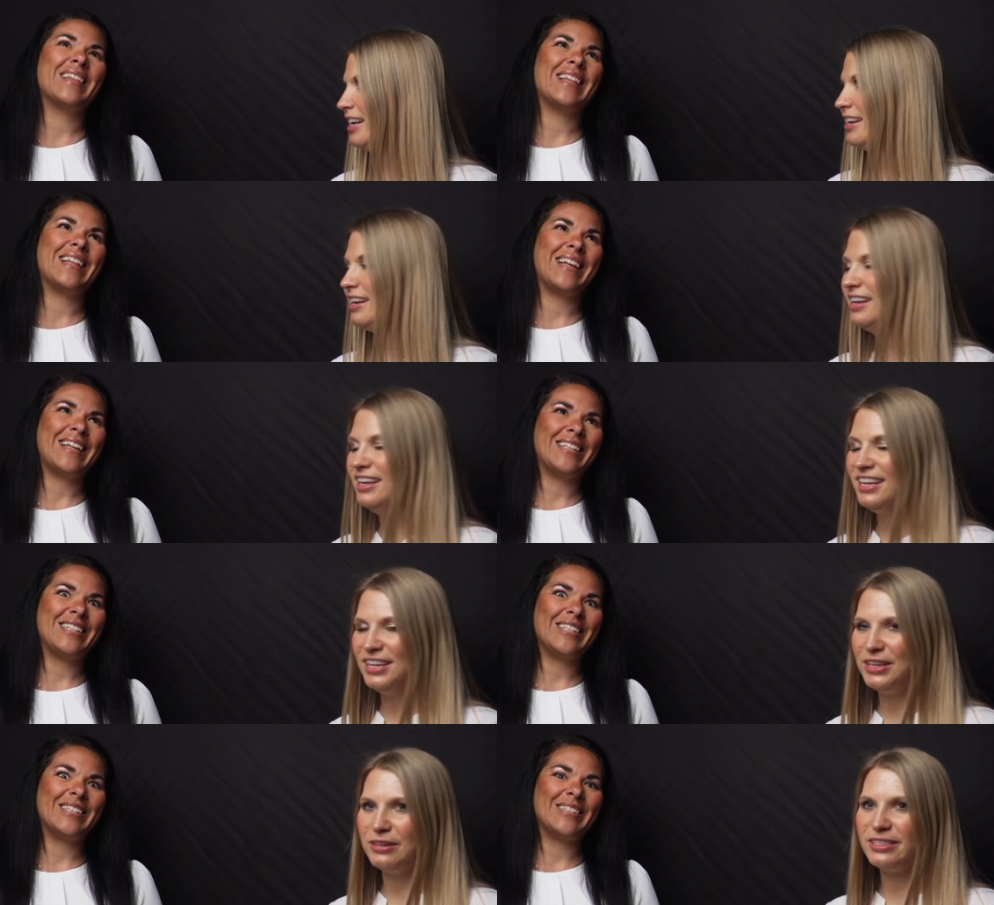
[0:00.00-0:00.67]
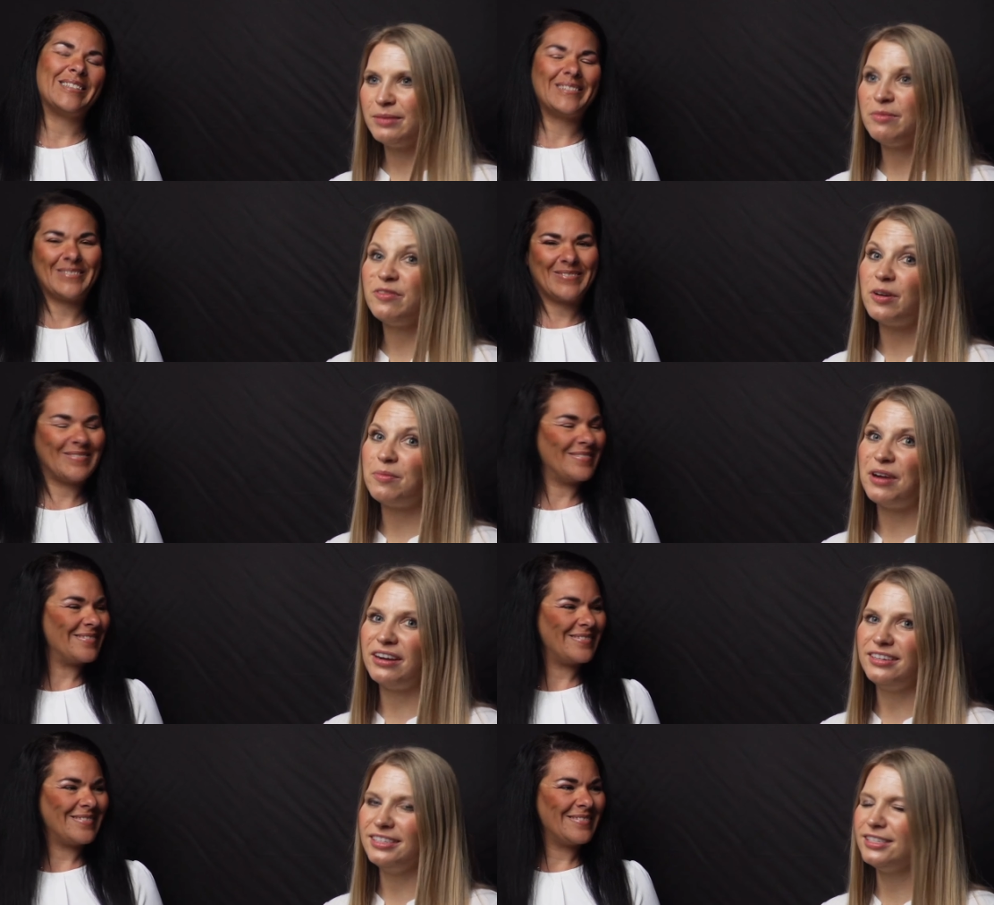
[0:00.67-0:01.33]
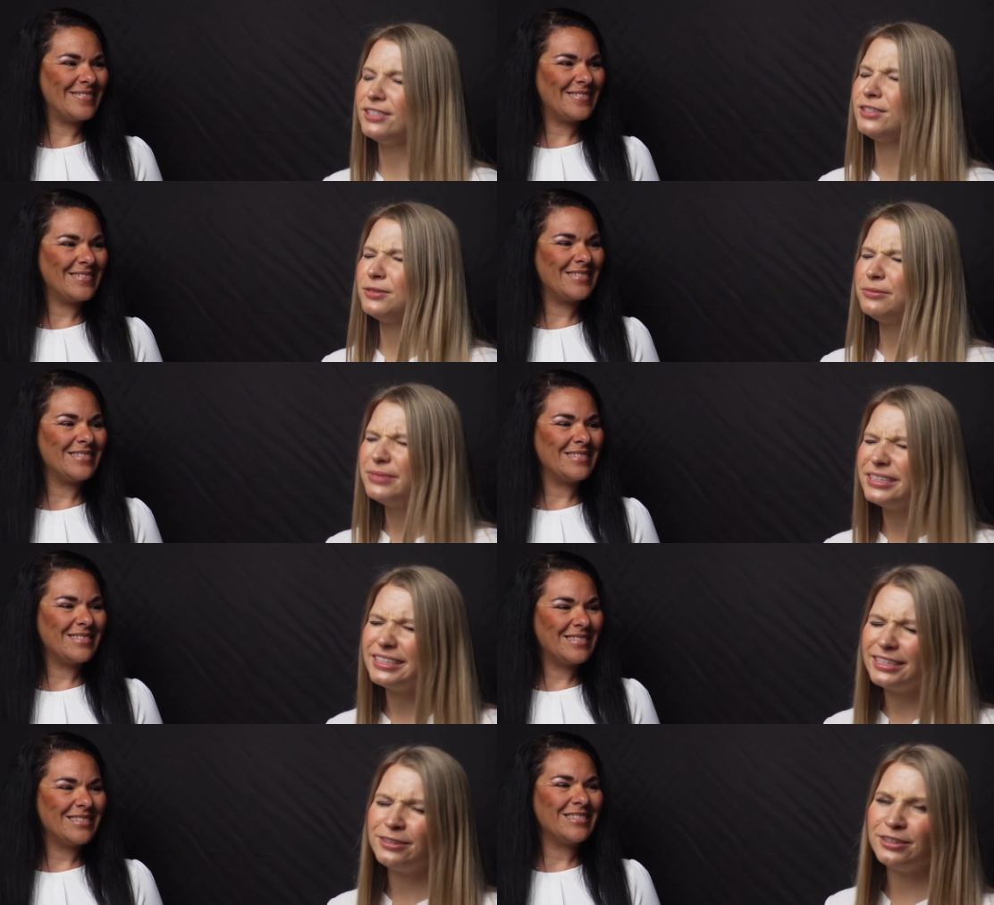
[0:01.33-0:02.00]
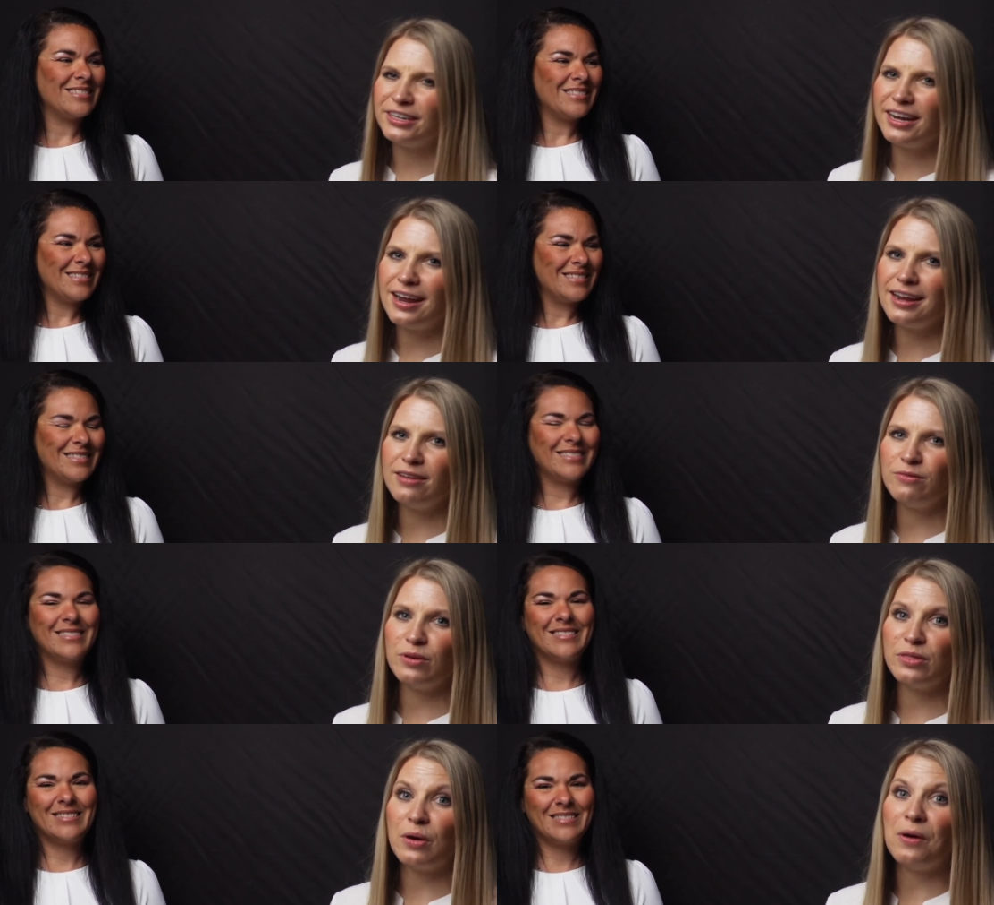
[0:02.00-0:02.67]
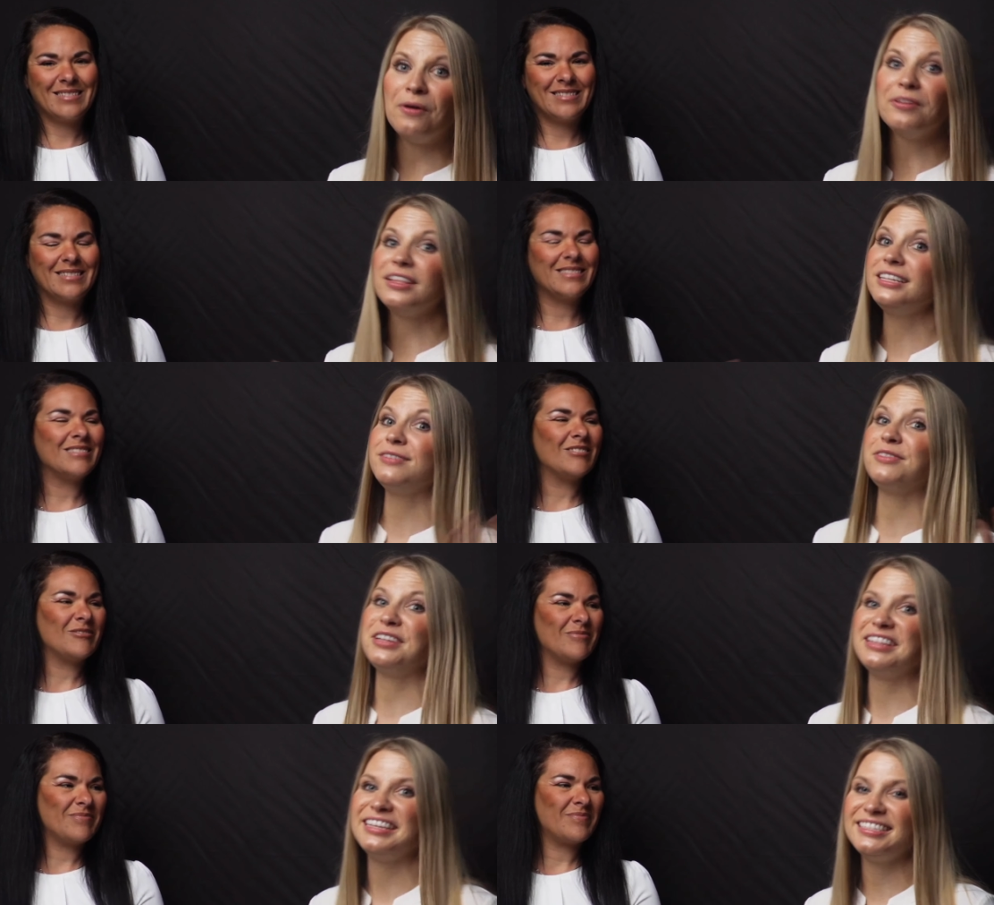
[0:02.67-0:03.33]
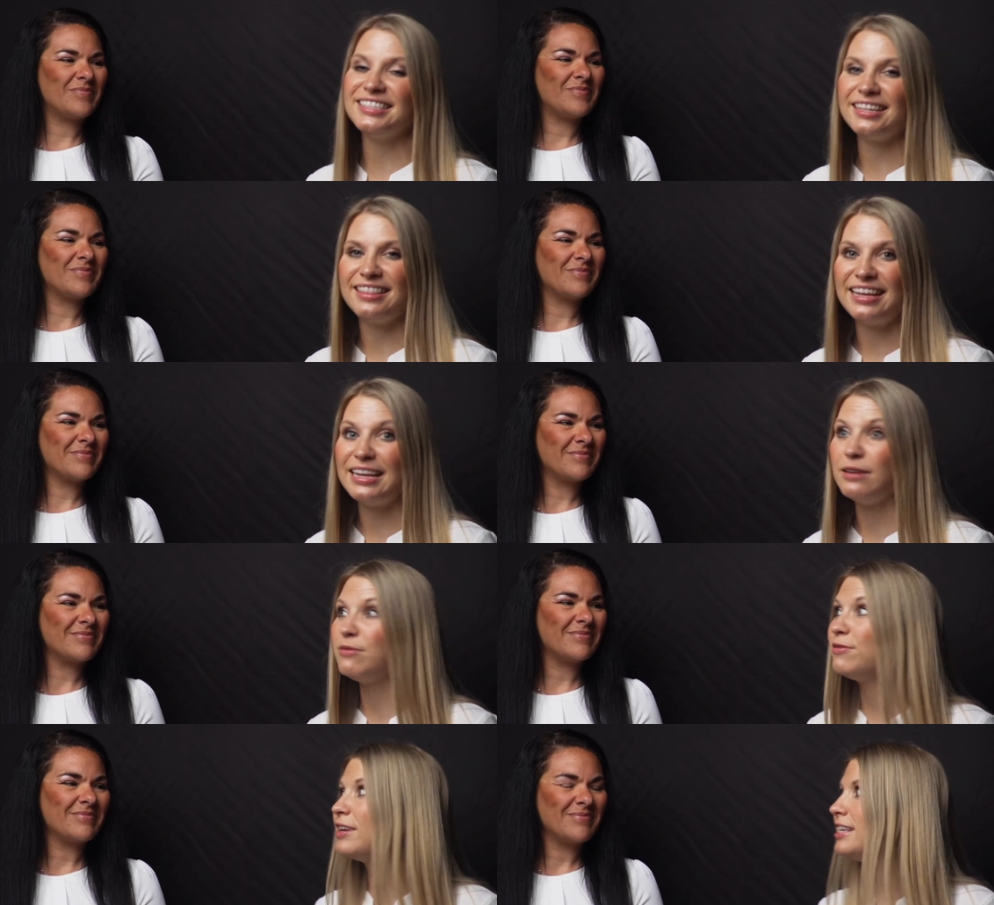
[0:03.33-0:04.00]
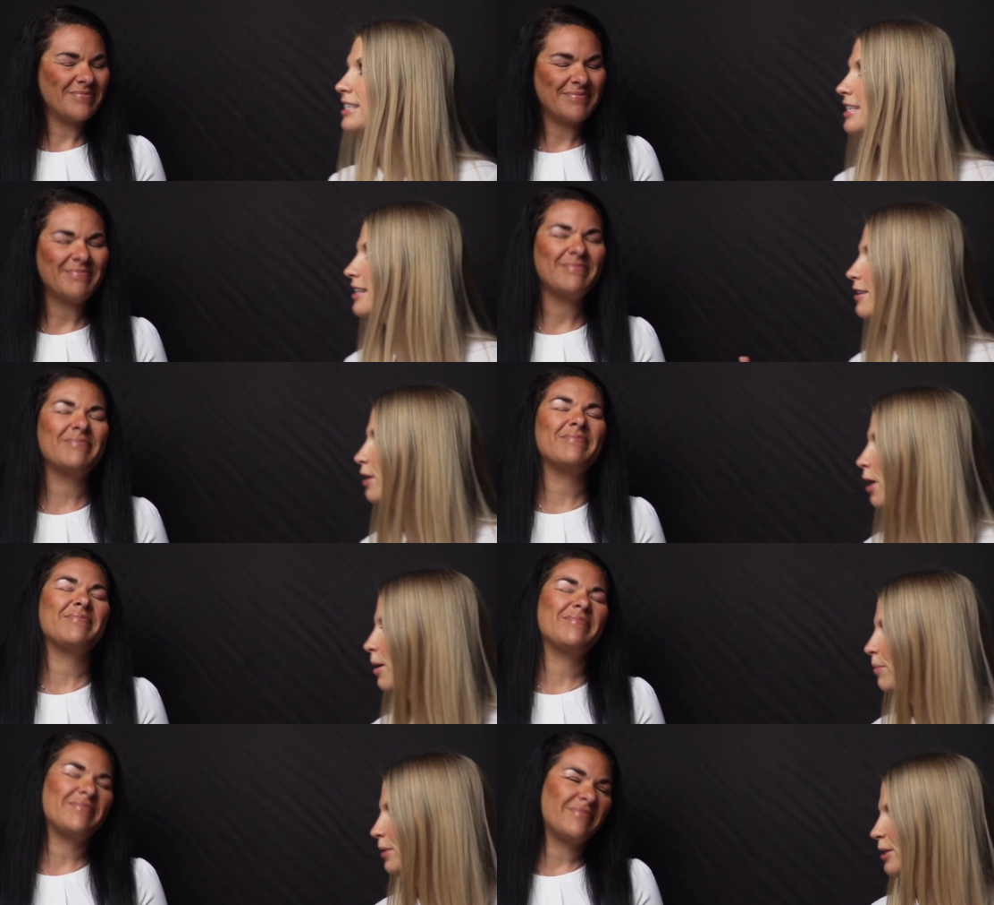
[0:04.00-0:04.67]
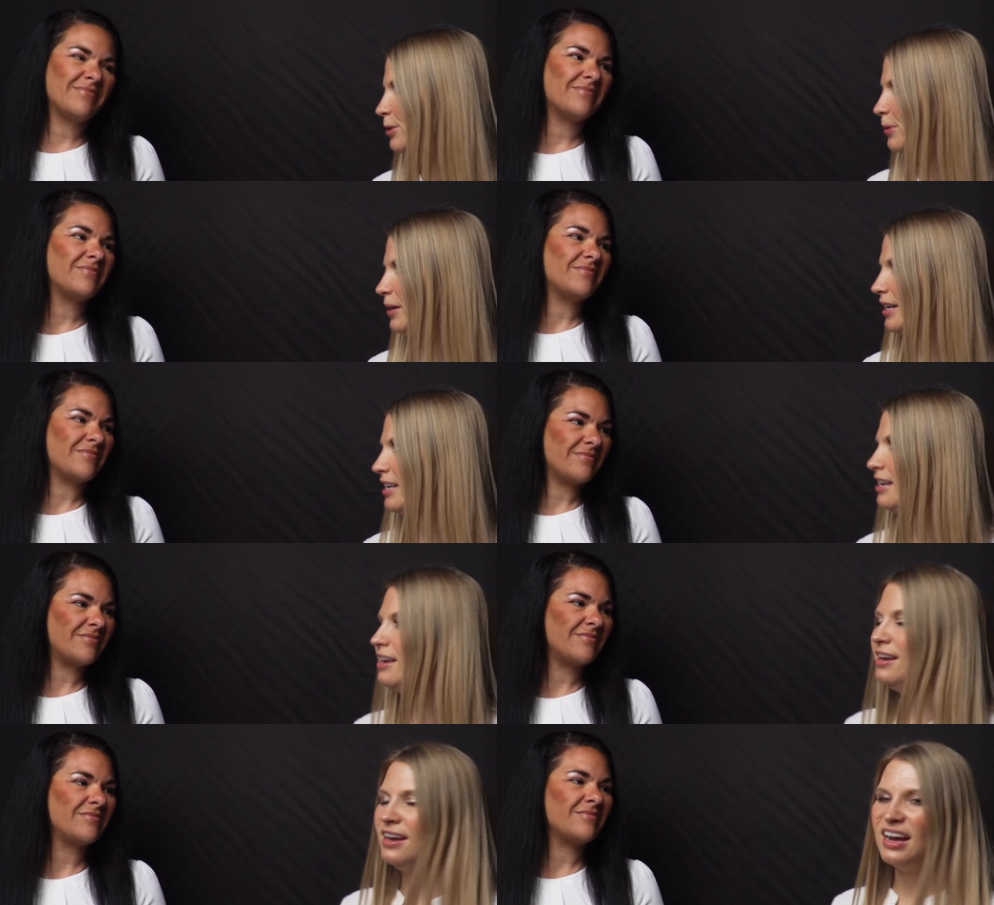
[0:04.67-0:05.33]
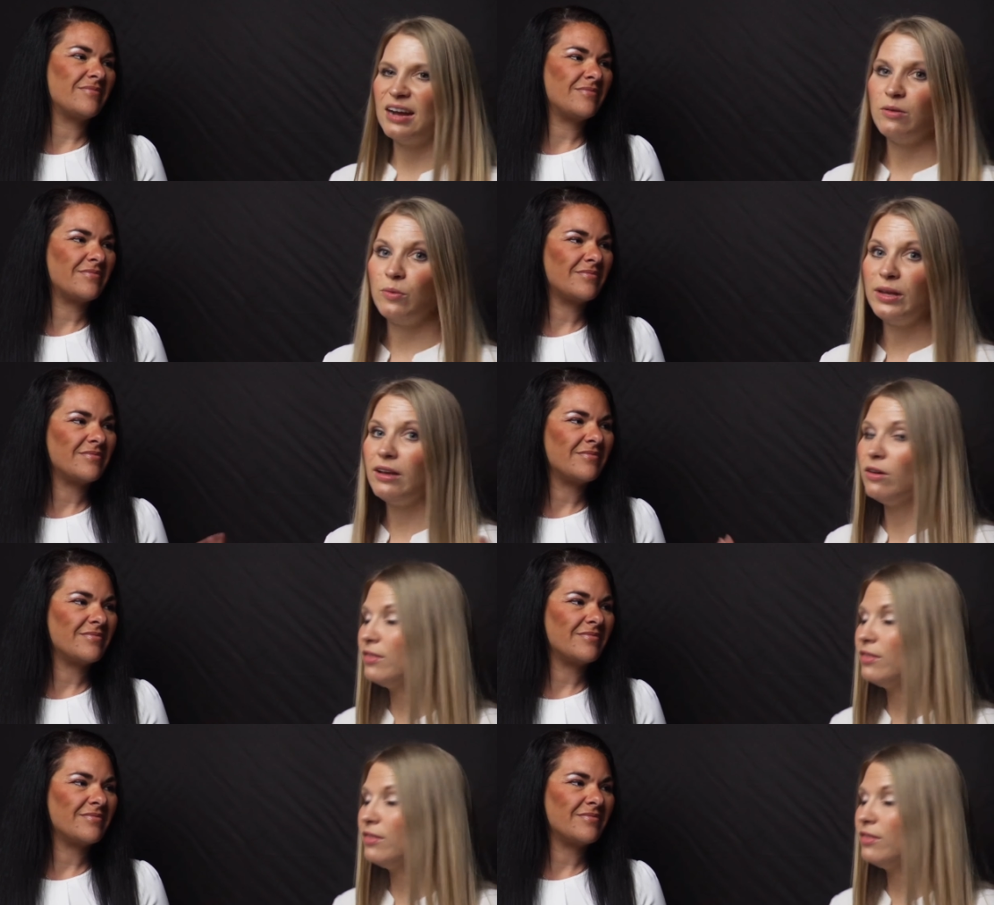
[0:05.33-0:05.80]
Speaker 1: And you know, some of our practices are really creative with all the different things that they can fit into their operatory. Uh, we call